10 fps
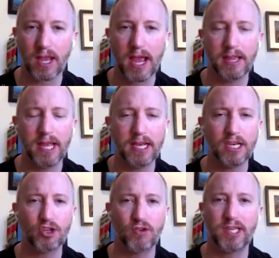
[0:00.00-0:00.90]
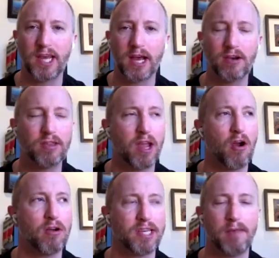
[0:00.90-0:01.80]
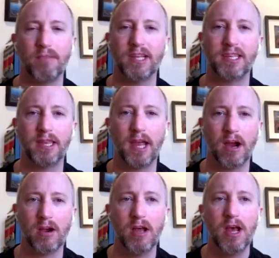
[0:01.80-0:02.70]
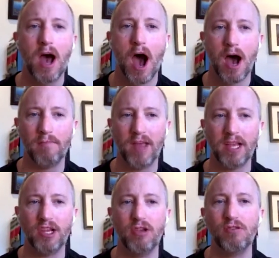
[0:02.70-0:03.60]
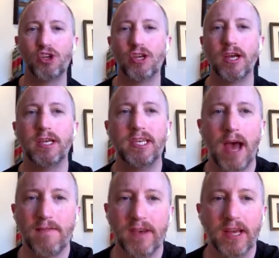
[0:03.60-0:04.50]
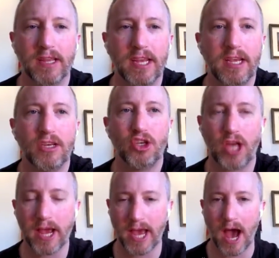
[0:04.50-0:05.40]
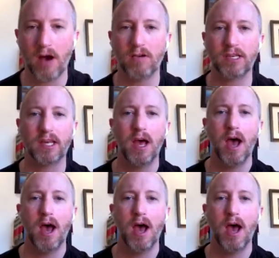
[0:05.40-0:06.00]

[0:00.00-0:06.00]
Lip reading: and the industry standard, there are templates in there that you should definitely check out